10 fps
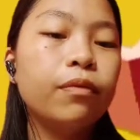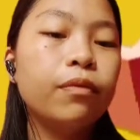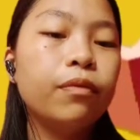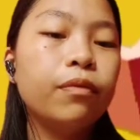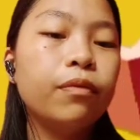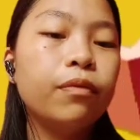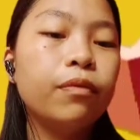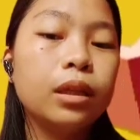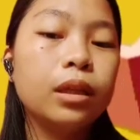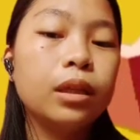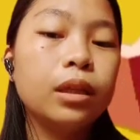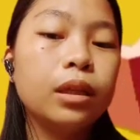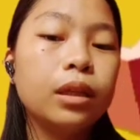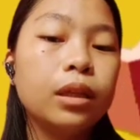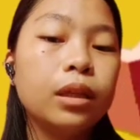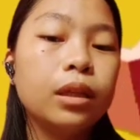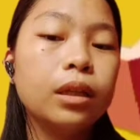with my bootless cries.